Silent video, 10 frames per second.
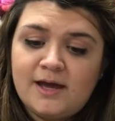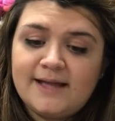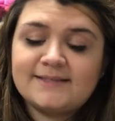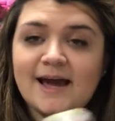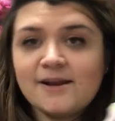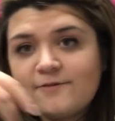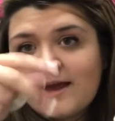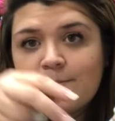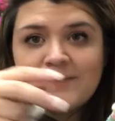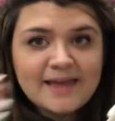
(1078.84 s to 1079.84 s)
It's kind of
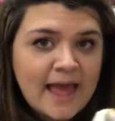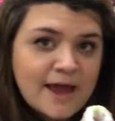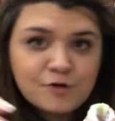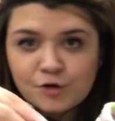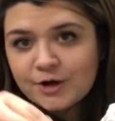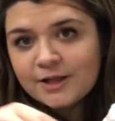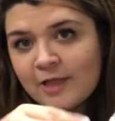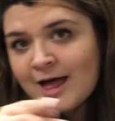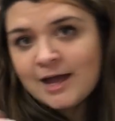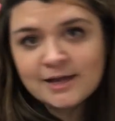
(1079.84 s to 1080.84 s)
like meandering
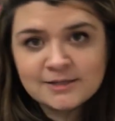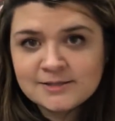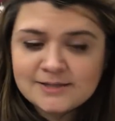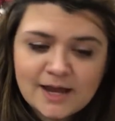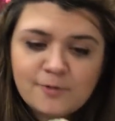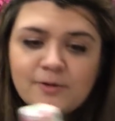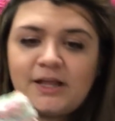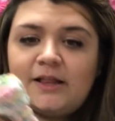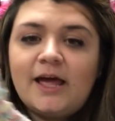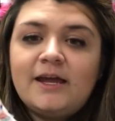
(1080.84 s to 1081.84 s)
lines. I
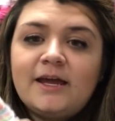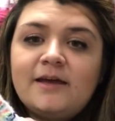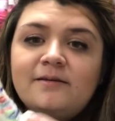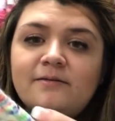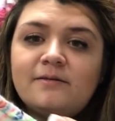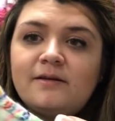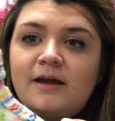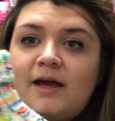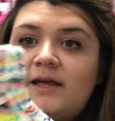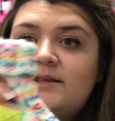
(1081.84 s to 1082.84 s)
really like it.
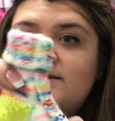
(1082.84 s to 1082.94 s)
It